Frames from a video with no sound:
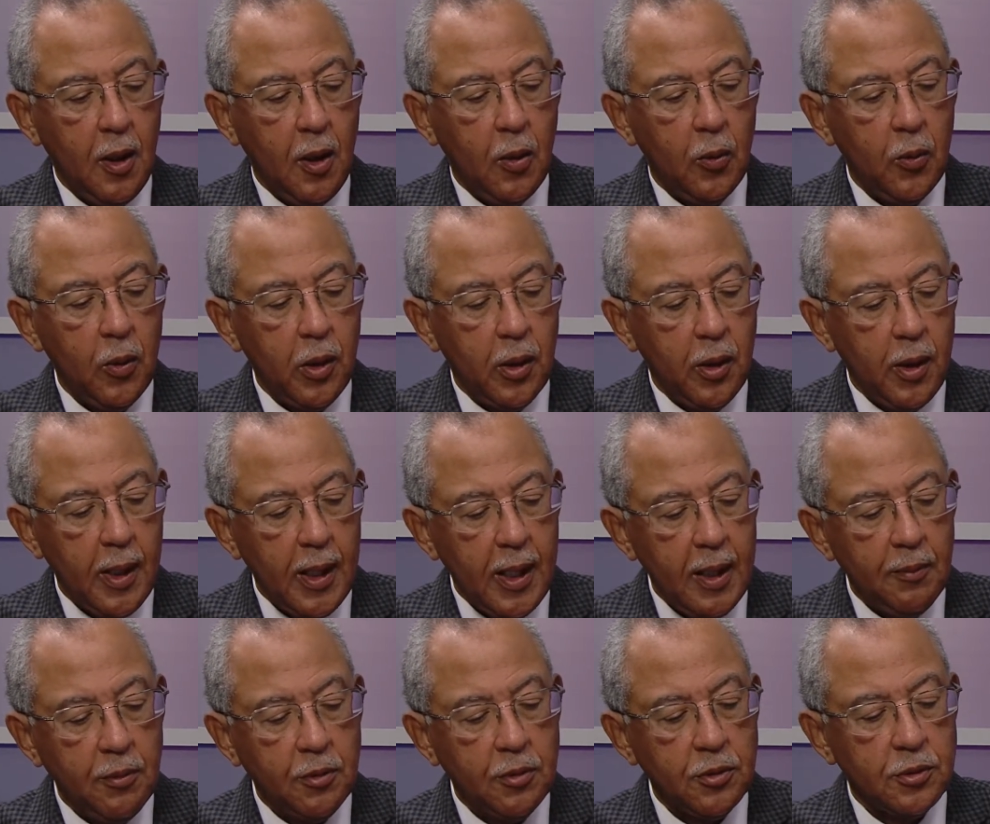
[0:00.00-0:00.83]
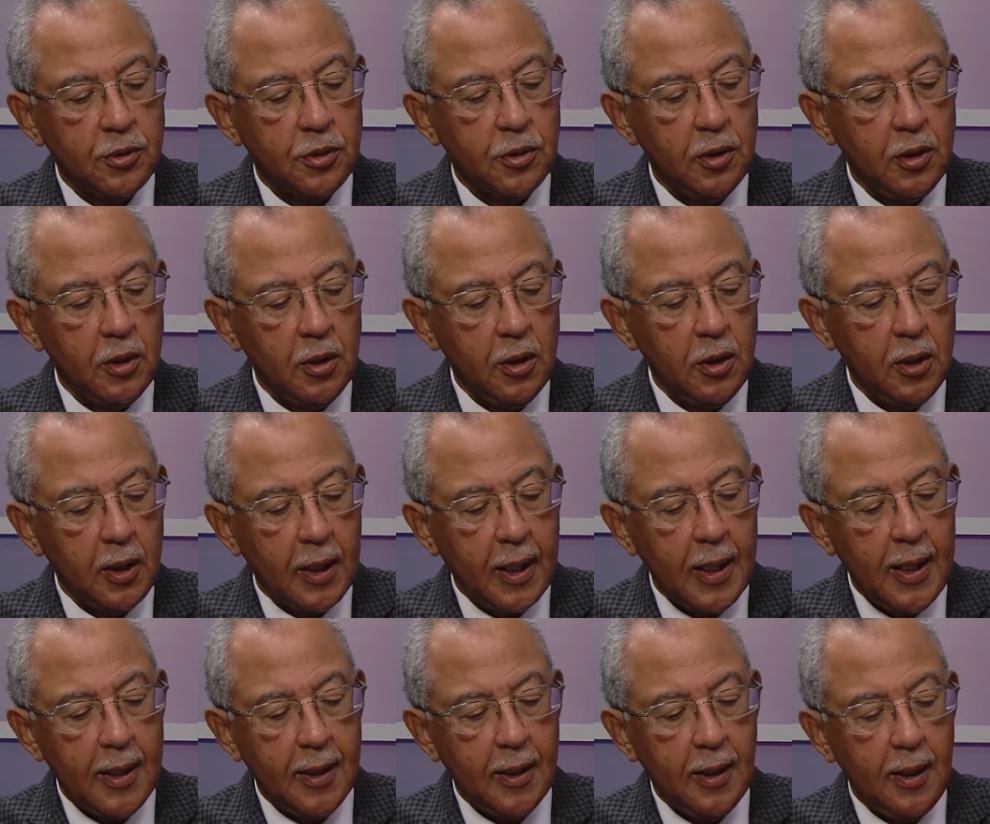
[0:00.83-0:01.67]
We are able to look
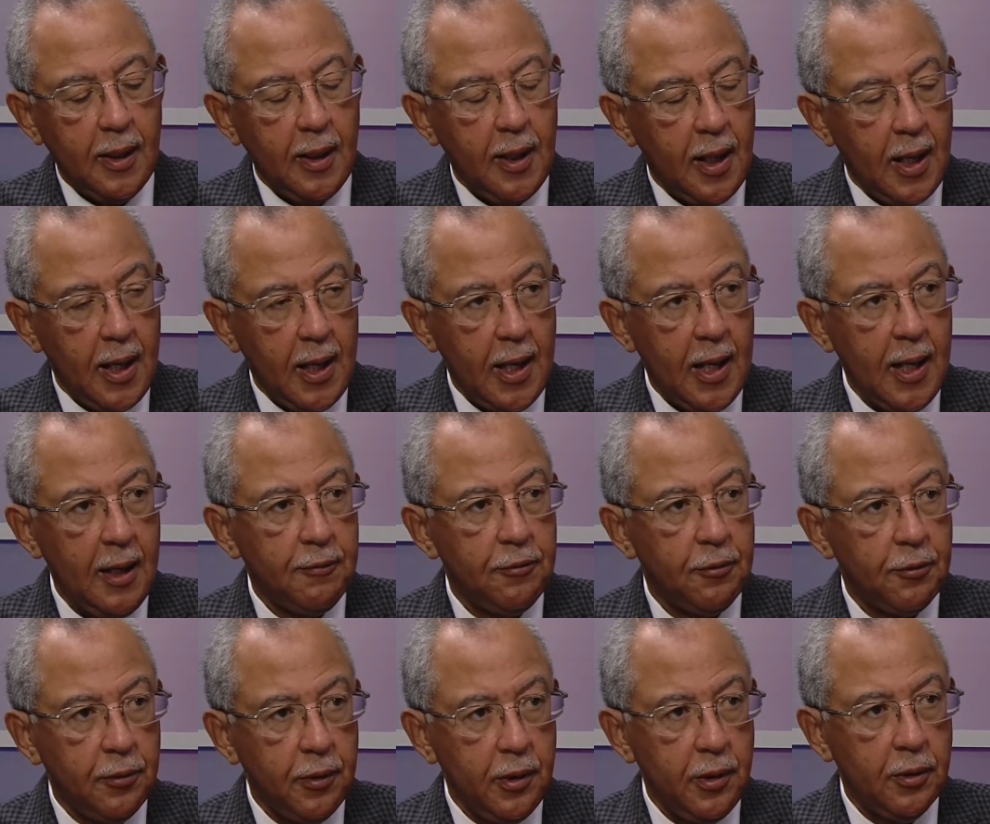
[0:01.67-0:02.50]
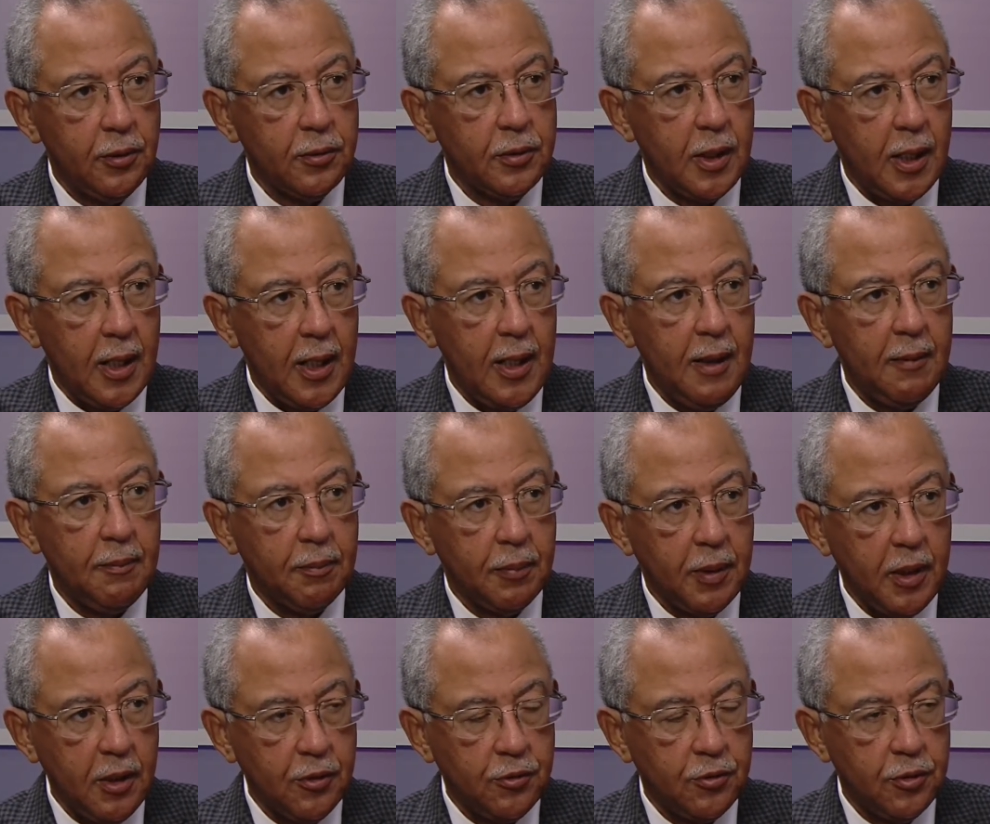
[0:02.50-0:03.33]
at a live, real-time
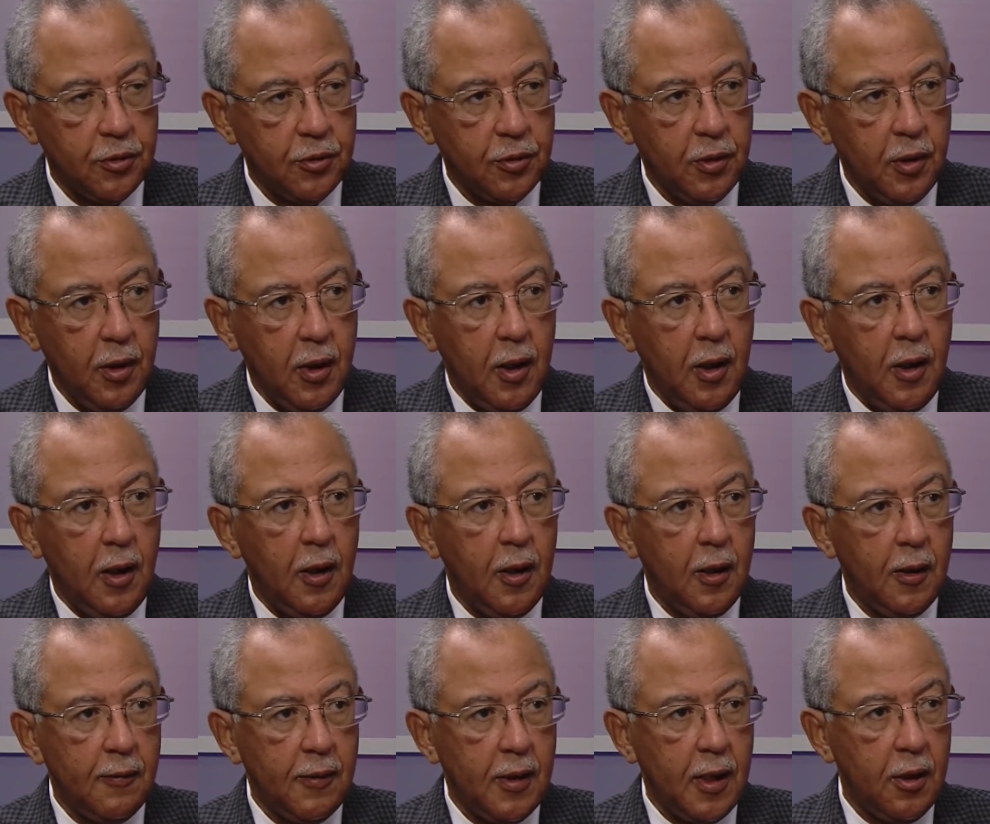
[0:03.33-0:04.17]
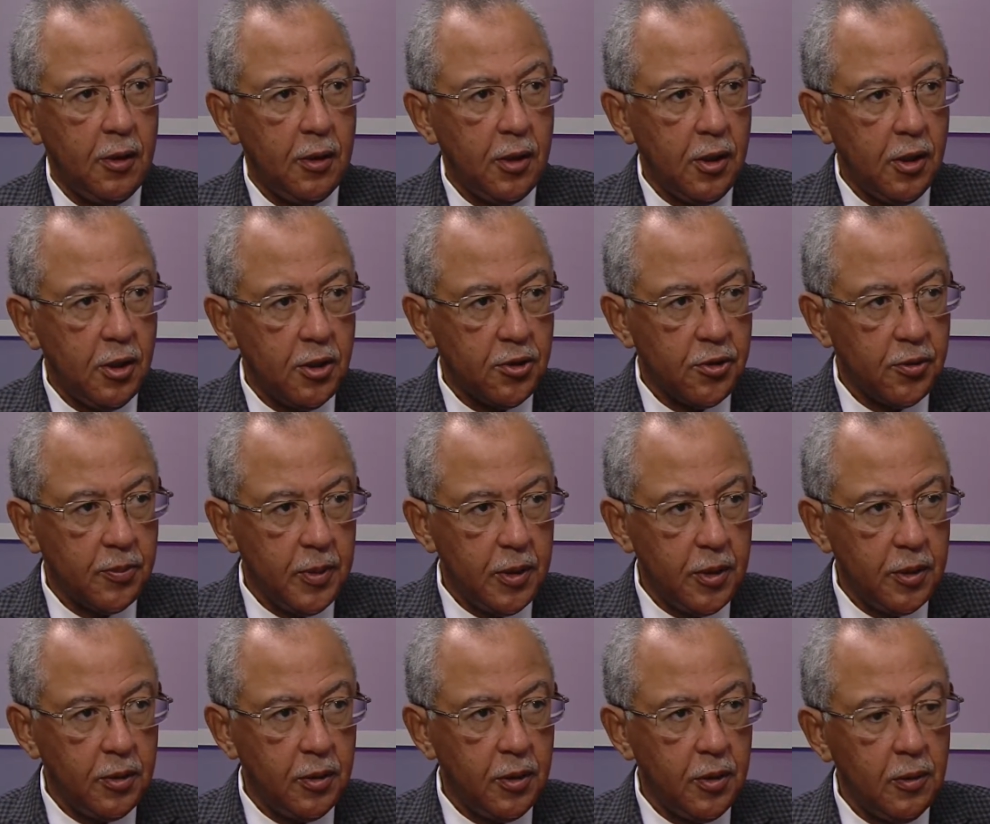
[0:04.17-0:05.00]
picture of our
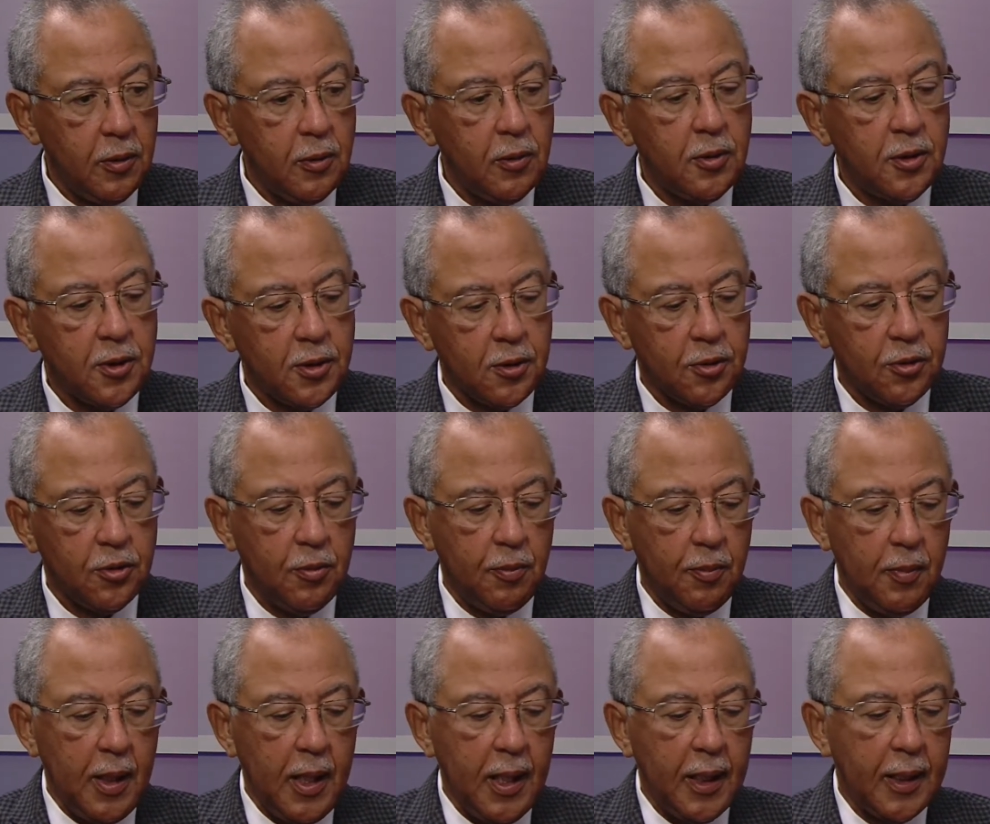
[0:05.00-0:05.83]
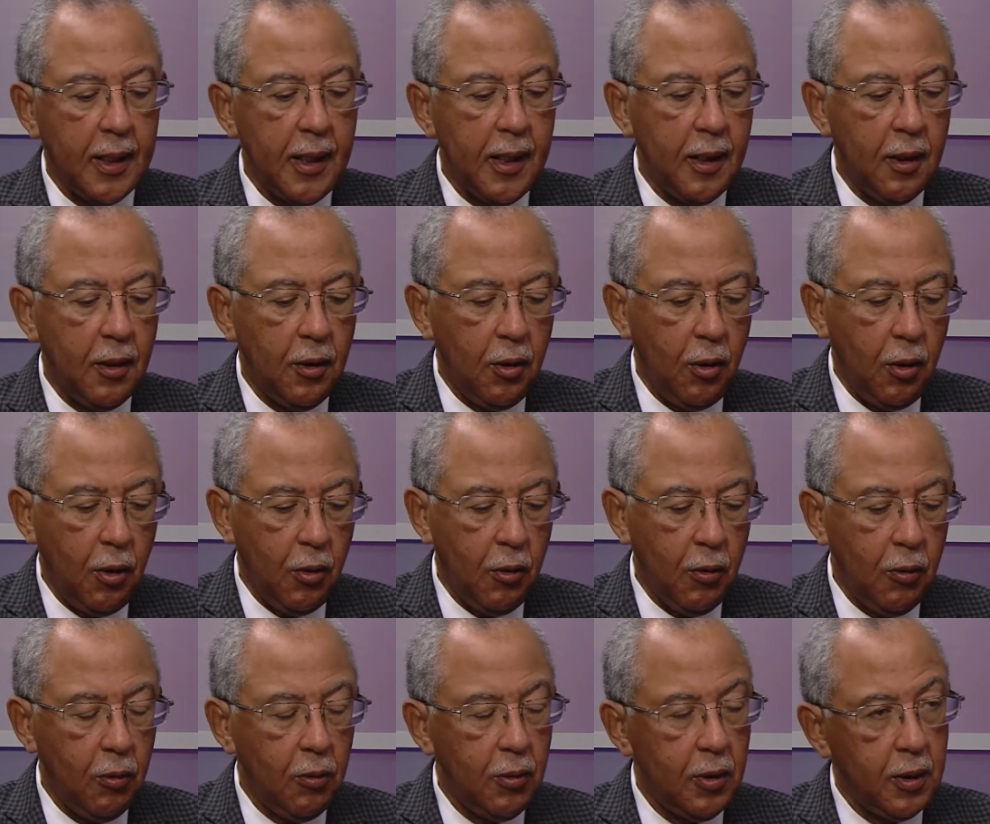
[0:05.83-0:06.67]
instrument used to make a
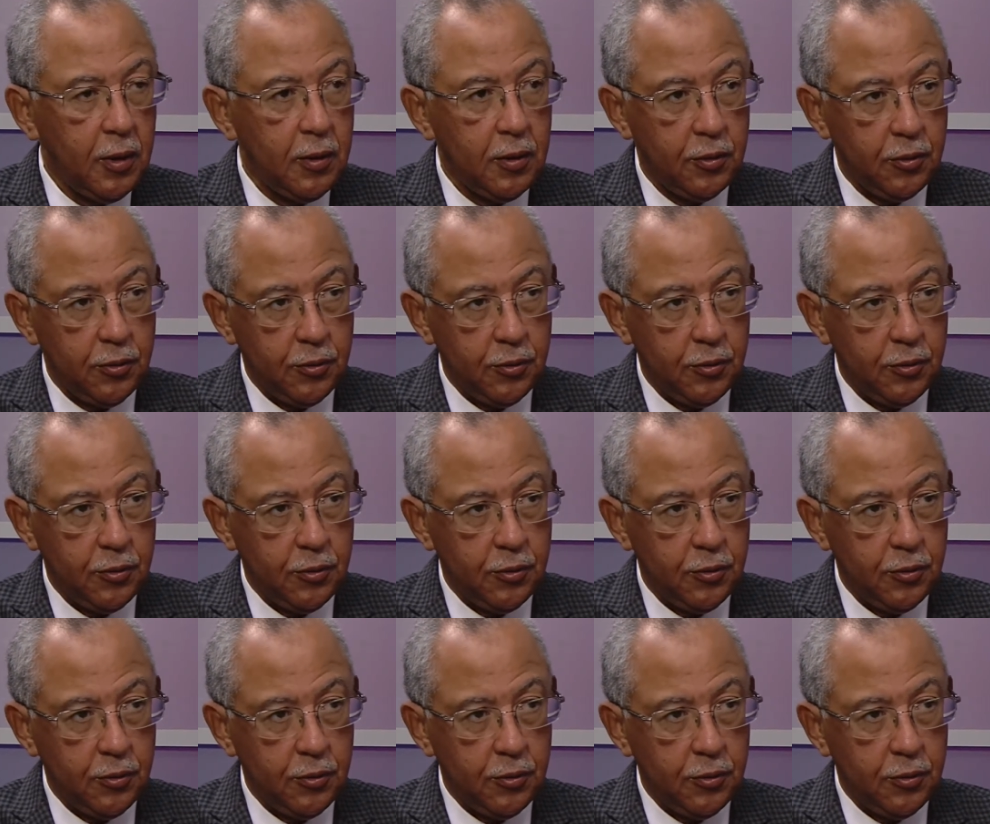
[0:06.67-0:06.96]
hole